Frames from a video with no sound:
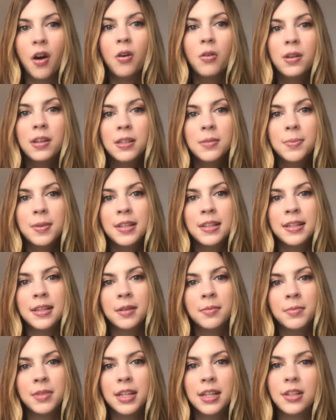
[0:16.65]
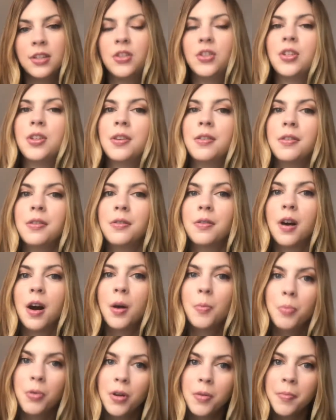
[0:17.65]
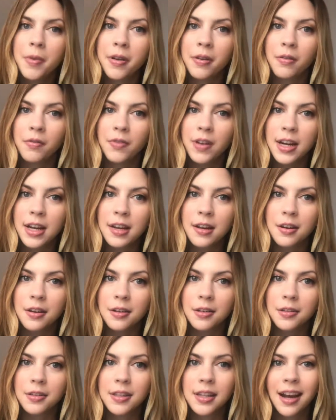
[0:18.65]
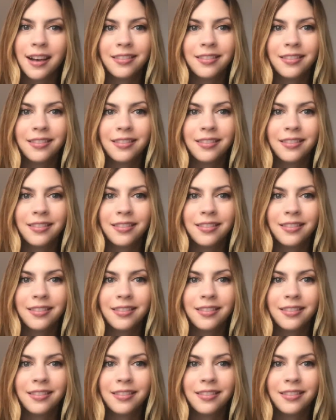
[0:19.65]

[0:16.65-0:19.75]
always been tempted to upload my own videos.